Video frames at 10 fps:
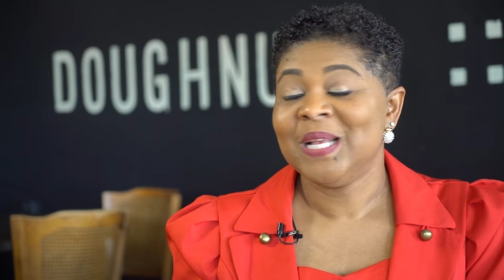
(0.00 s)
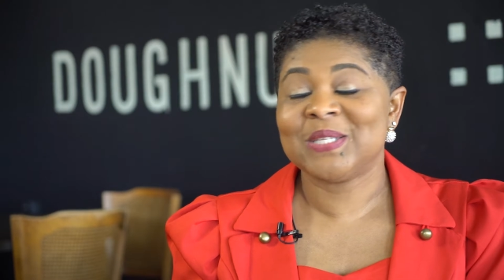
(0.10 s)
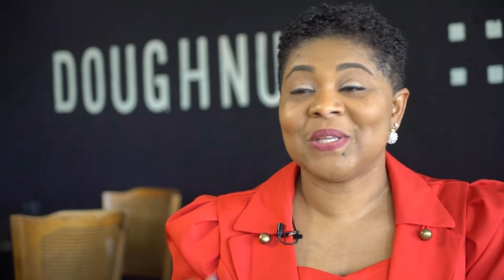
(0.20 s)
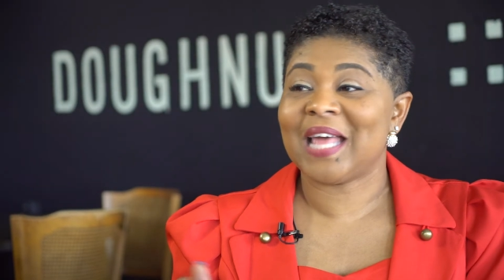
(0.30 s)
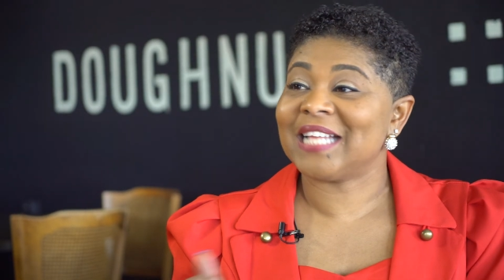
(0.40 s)

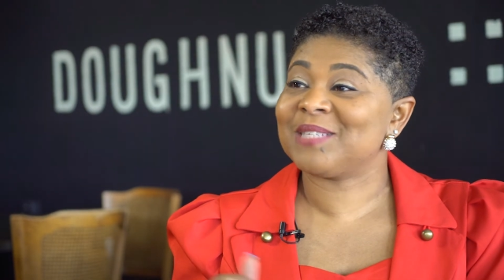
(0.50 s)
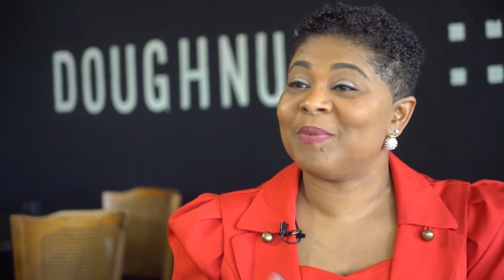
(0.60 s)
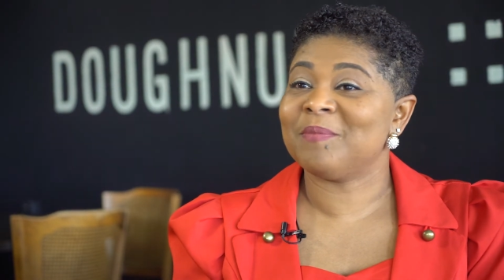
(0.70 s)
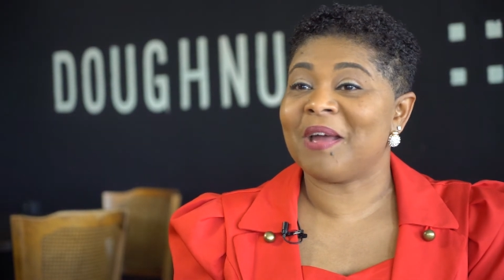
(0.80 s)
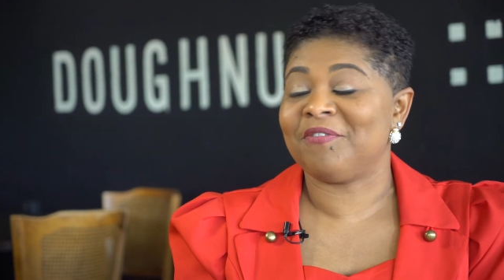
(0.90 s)
So that's
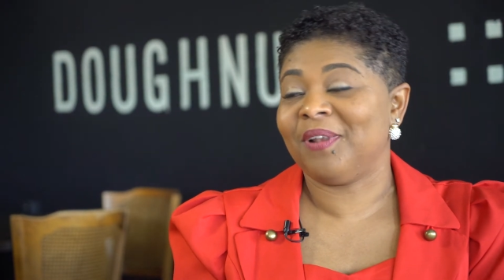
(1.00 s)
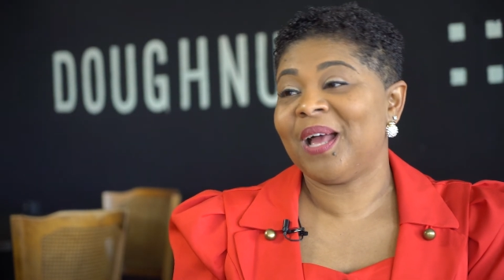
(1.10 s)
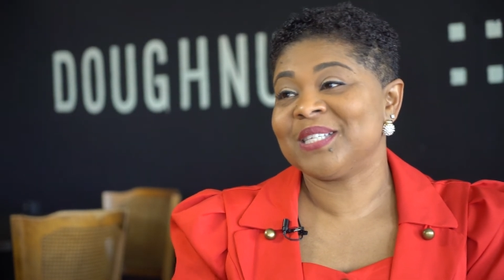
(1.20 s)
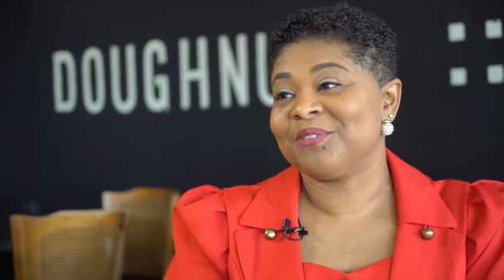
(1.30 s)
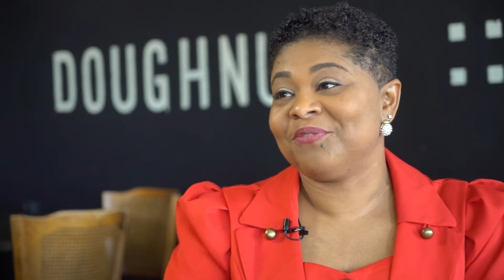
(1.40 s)
been my
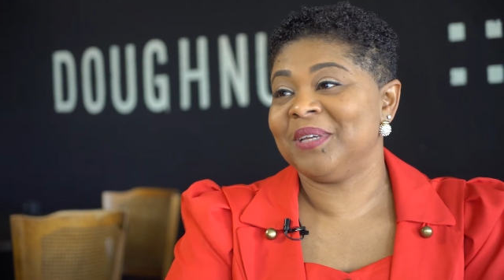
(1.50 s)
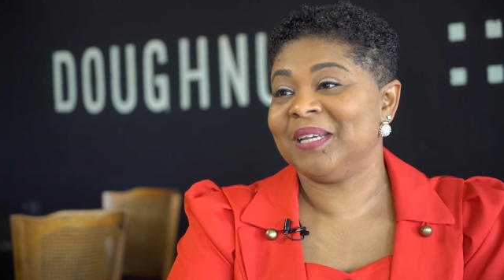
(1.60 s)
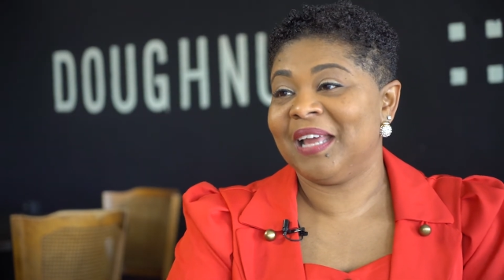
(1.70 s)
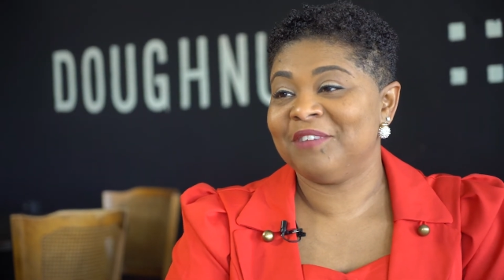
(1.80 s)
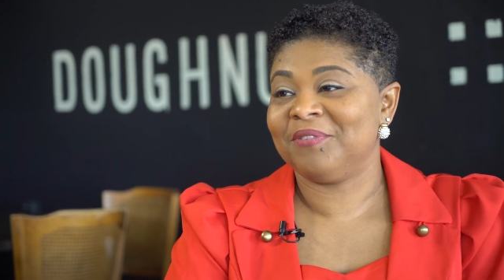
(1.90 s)
philosophy
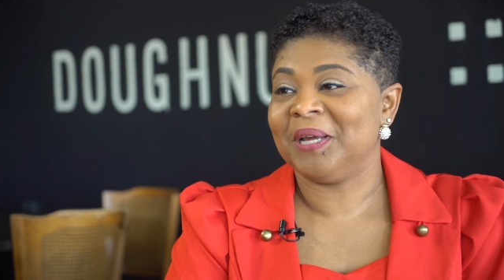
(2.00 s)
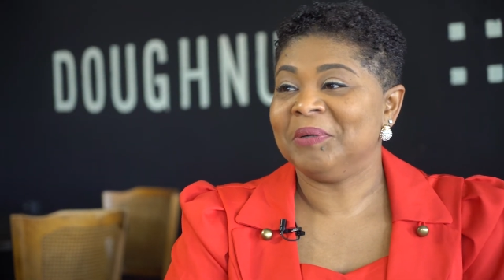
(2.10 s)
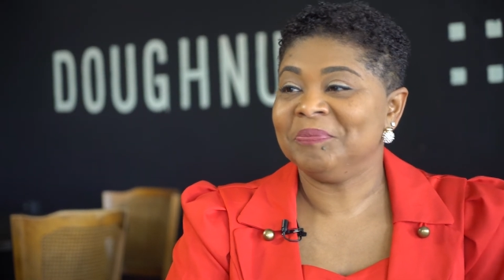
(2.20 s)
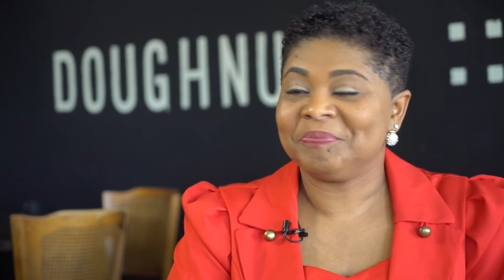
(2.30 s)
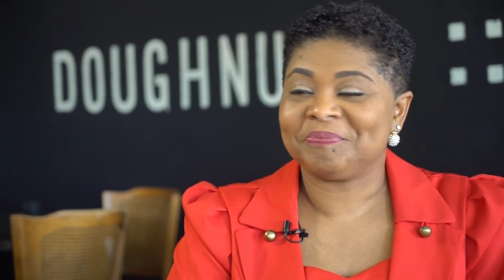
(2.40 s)
in life now.